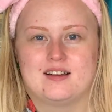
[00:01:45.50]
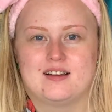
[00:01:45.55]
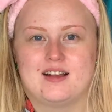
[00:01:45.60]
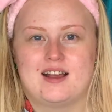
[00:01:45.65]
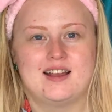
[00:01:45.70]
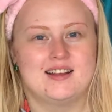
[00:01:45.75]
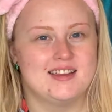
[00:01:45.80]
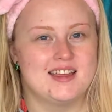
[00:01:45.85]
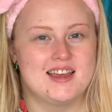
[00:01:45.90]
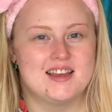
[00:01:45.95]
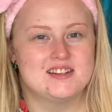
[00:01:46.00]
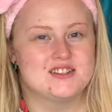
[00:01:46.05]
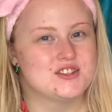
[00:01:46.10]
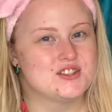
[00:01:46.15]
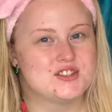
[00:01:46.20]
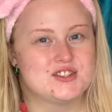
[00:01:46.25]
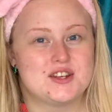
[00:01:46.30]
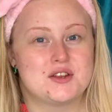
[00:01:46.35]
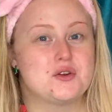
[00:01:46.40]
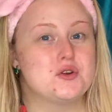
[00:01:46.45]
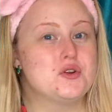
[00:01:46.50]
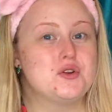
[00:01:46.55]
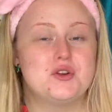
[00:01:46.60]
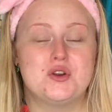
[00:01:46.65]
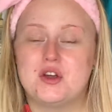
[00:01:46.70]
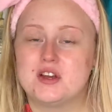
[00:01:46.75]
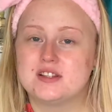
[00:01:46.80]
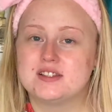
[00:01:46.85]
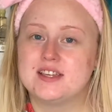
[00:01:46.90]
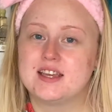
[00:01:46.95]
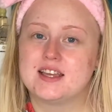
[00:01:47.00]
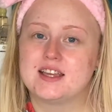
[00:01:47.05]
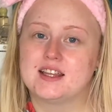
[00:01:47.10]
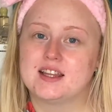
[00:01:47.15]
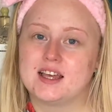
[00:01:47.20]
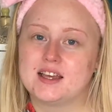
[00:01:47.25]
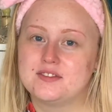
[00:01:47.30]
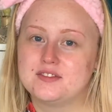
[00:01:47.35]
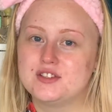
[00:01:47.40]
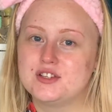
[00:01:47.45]
And yeah, just not taking
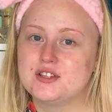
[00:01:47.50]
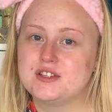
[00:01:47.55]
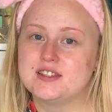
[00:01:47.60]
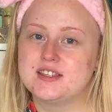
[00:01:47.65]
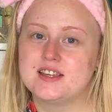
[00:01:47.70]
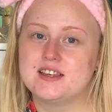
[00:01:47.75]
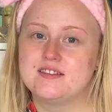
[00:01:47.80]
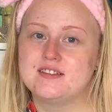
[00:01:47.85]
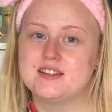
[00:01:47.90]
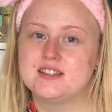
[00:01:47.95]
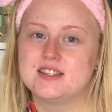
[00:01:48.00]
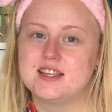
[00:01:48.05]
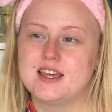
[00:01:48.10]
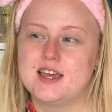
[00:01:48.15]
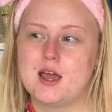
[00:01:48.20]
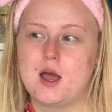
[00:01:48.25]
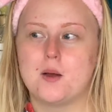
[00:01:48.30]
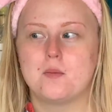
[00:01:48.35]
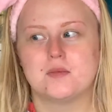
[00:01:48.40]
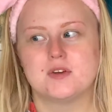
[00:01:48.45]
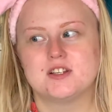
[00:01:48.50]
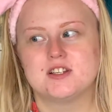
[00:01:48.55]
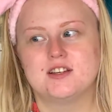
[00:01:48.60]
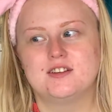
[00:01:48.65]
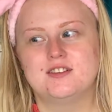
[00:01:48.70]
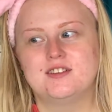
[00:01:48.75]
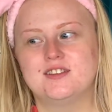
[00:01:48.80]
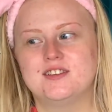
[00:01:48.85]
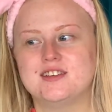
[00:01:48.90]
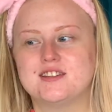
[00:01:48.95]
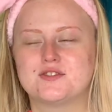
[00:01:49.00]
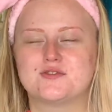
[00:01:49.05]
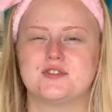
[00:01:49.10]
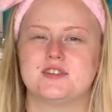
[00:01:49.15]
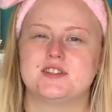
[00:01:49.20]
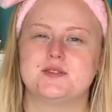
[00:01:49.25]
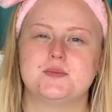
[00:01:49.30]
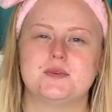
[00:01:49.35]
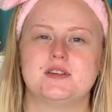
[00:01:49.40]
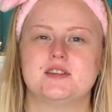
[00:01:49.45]
life too seriously on my channel this
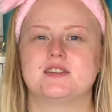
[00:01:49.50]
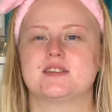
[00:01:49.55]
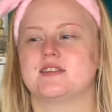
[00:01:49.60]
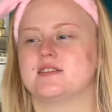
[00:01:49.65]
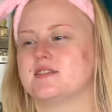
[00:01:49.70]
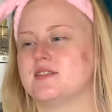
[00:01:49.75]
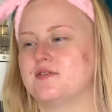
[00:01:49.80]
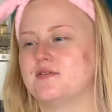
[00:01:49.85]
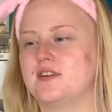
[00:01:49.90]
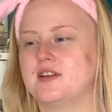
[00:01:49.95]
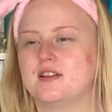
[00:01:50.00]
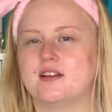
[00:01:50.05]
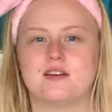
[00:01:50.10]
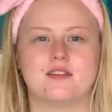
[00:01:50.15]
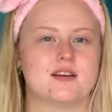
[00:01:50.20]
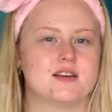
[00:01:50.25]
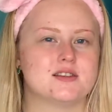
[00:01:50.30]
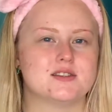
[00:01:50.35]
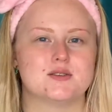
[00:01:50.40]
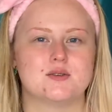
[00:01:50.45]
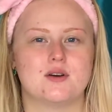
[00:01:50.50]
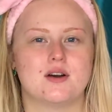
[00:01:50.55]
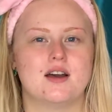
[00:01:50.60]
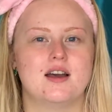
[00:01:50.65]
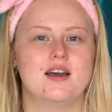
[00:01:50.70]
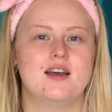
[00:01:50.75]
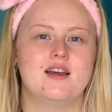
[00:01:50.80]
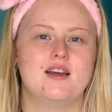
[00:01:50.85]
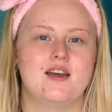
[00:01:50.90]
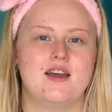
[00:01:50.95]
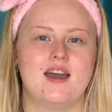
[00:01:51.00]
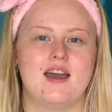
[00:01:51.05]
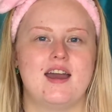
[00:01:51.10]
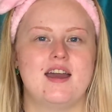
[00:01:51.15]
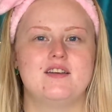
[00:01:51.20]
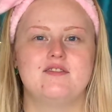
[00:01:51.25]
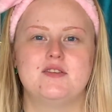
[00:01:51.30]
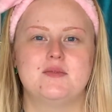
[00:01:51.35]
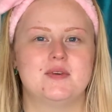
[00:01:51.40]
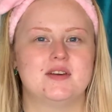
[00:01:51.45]
Christmas because I feel like that's what
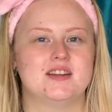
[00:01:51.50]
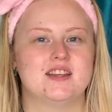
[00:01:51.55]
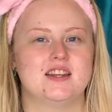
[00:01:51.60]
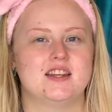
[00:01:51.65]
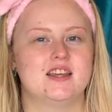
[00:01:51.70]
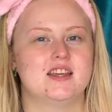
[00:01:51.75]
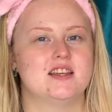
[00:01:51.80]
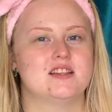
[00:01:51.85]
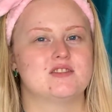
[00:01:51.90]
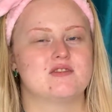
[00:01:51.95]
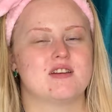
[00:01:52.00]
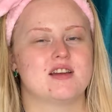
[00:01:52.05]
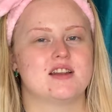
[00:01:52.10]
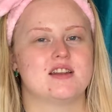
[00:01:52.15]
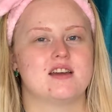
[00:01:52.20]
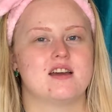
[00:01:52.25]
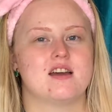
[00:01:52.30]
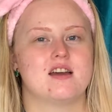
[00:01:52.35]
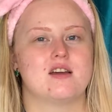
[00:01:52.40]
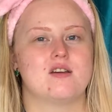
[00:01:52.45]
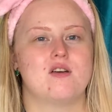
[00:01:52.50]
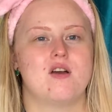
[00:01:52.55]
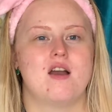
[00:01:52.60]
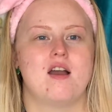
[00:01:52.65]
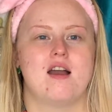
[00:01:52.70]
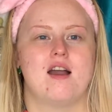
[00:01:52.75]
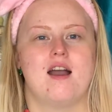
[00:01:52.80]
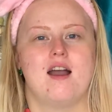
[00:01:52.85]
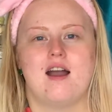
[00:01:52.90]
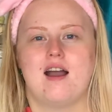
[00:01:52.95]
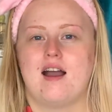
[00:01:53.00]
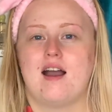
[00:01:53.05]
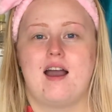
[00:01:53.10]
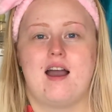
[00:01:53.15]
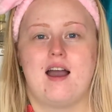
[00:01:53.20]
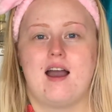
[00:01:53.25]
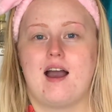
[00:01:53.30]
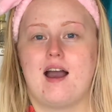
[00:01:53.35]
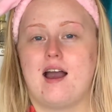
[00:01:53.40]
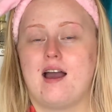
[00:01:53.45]
everybody needs right now.
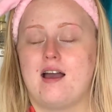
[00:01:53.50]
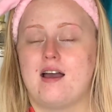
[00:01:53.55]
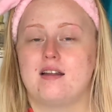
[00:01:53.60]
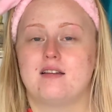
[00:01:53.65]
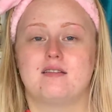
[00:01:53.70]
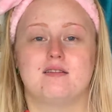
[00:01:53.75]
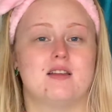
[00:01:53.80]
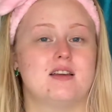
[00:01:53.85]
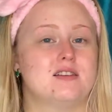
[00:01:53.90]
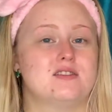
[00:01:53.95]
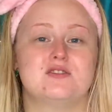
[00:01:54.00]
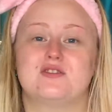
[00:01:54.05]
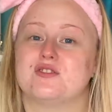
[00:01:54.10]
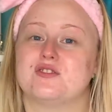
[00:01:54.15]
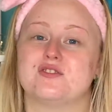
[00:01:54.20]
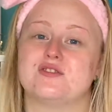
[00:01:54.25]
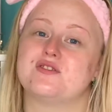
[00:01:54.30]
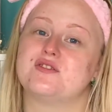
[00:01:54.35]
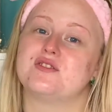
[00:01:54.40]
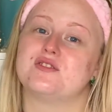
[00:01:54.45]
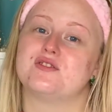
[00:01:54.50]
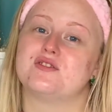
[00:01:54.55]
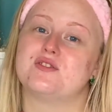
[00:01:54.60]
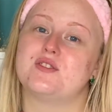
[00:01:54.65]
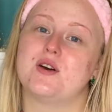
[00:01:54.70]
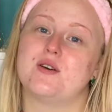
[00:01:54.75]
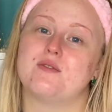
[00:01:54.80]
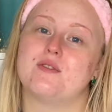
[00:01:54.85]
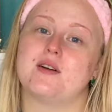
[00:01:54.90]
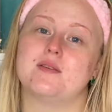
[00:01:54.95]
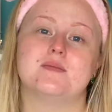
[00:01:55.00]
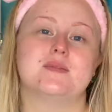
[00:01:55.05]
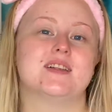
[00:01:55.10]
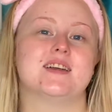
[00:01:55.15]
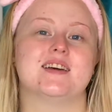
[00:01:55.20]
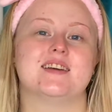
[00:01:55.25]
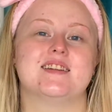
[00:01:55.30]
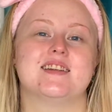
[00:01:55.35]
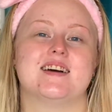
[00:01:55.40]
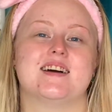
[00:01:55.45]
And let's just stop
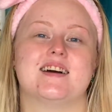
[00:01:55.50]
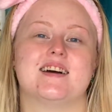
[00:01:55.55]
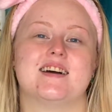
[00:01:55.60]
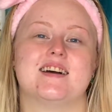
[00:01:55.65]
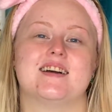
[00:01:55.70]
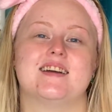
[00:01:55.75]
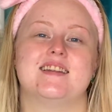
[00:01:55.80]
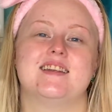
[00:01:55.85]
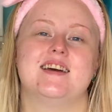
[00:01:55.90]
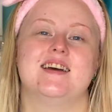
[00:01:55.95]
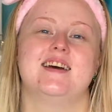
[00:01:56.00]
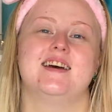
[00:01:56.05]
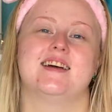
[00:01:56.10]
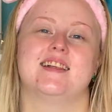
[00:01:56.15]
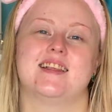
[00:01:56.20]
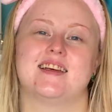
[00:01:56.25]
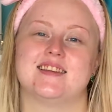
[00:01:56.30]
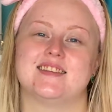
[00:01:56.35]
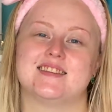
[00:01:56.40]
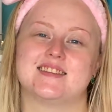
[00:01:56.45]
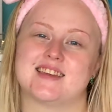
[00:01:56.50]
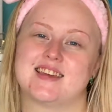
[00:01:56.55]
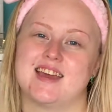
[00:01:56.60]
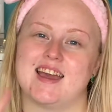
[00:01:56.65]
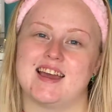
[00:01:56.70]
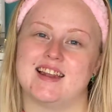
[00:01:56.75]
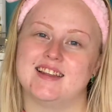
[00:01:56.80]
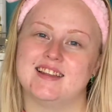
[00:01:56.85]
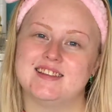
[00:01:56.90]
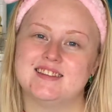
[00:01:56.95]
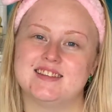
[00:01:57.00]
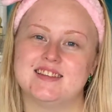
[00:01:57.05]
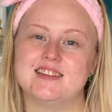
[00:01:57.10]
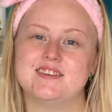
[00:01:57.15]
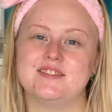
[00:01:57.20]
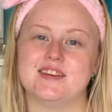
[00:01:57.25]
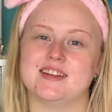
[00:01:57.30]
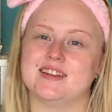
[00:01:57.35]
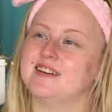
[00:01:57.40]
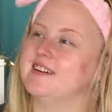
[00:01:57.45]
rambling and let's get into the
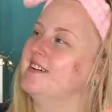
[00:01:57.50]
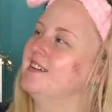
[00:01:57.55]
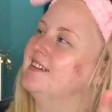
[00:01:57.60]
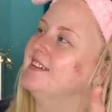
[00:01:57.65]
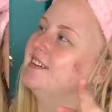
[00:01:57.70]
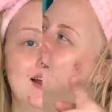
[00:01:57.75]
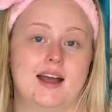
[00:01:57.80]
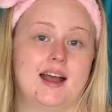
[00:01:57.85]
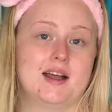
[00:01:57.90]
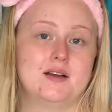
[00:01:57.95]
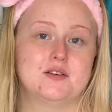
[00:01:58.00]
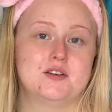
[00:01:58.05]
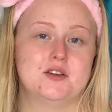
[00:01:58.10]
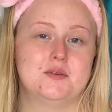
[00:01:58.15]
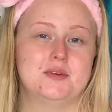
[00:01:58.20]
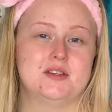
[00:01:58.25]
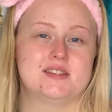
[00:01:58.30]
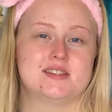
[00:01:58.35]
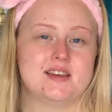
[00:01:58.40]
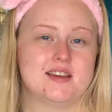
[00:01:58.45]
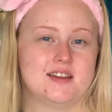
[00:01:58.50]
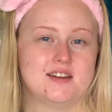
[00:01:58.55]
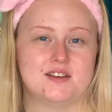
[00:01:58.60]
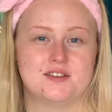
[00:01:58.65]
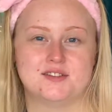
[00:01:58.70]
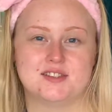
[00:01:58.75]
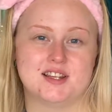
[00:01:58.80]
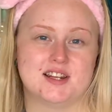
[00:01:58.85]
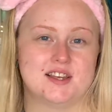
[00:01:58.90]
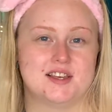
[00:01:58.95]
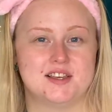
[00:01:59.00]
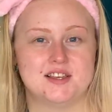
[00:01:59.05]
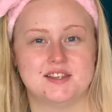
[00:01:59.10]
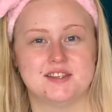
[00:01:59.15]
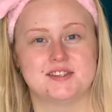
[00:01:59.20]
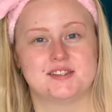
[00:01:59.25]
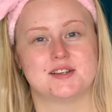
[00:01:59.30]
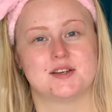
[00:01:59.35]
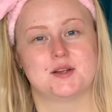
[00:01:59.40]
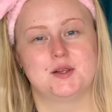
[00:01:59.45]
video. I'm going to be starting off
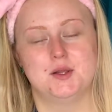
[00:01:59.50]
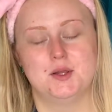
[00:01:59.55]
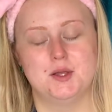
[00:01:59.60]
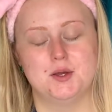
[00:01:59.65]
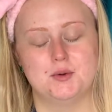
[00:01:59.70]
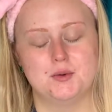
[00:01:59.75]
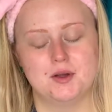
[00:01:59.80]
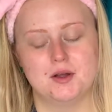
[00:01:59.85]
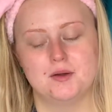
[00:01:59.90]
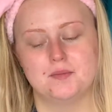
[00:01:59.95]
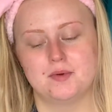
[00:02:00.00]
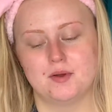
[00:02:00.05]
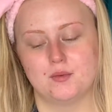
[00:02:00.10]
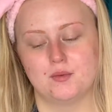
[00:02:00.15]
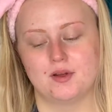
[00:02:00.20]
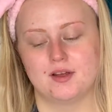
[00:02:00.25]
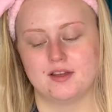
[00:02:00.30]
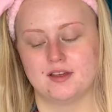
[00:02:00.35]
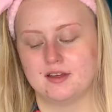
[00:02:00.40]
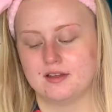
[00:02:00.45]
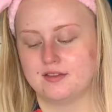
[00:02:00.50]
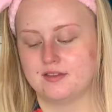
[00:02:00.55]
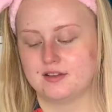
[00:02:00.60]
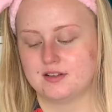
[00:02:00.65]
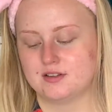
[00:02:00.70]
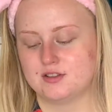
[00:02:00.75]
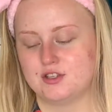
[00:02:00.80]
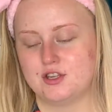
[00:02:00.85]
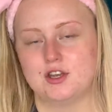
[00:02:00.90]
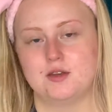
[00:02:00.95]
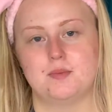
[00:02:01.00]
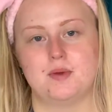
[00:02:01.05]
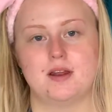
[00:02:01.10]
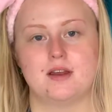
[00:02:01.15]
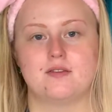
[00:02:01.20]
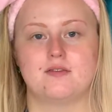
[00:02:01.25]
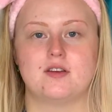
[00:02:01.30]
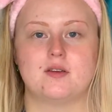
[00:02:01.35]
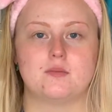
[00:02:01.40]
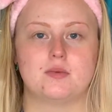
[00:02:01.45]
today's glow up with 2
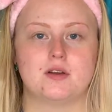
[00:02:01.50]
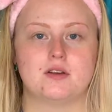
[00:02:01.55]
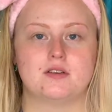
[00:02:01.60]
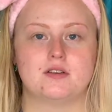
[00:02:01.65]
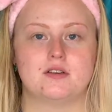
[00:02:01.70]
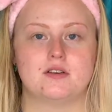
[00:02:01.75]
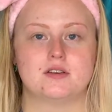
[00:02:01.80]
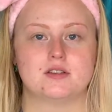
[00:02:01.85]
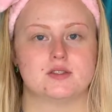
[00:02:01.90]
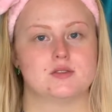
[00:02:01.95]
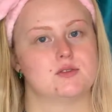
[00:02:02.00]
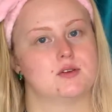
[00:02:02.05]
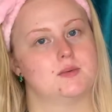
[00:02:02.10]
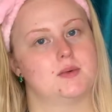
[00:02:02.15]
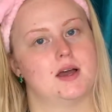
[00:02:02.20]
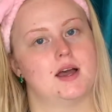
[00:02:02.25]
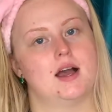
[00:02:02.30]
Benefit products for my